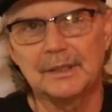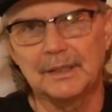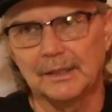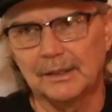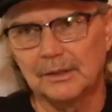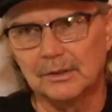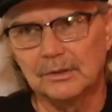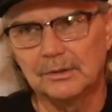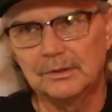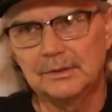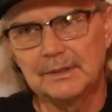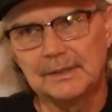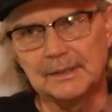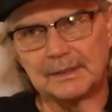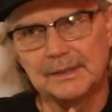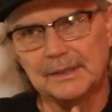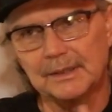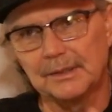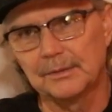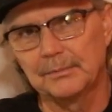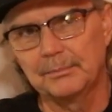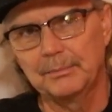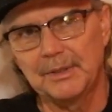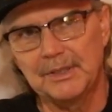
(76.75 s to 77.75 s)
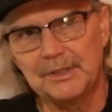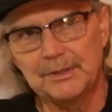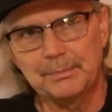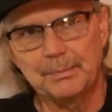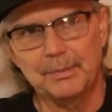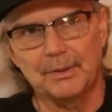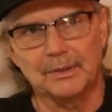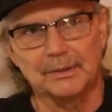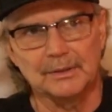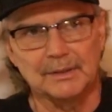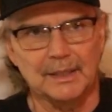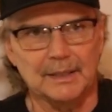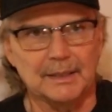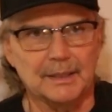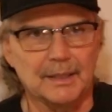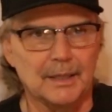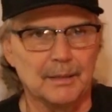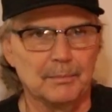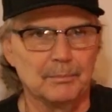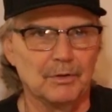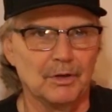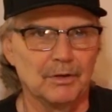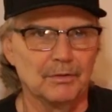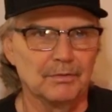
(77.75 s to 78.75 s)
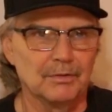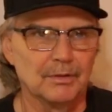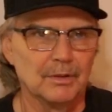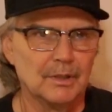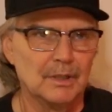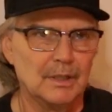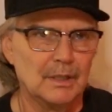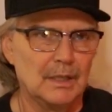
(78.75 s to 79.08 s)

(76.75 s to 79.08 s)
including here in Pittsburgh. They came over.